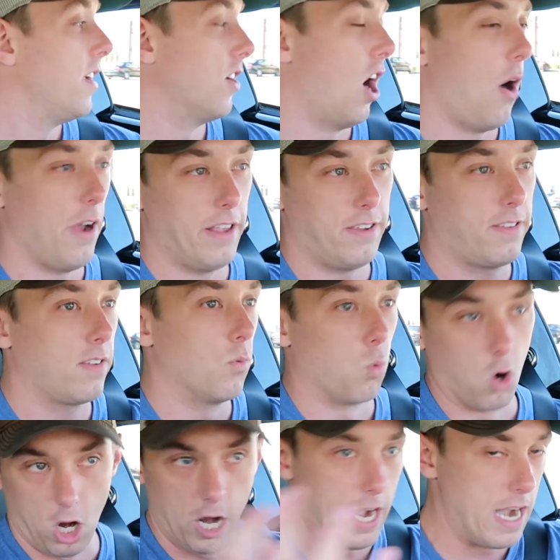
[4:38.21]
you're always
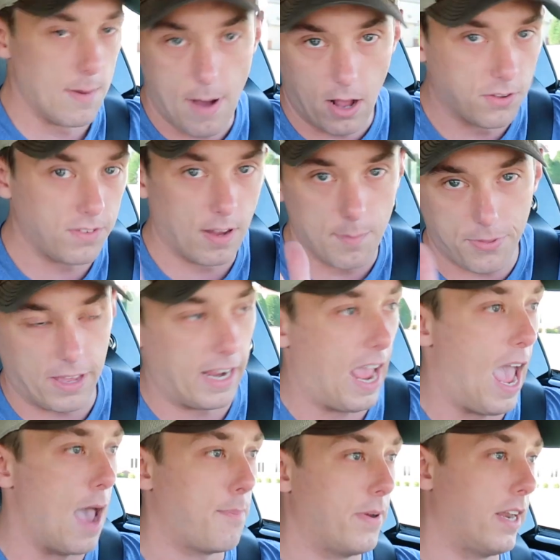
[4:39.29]
worried about something
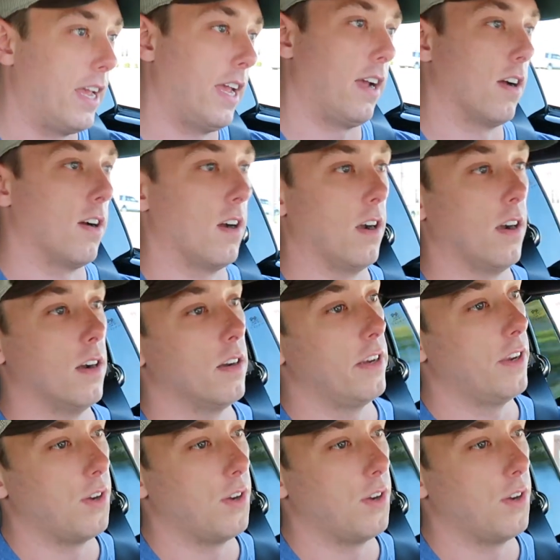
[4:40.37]
happening, or,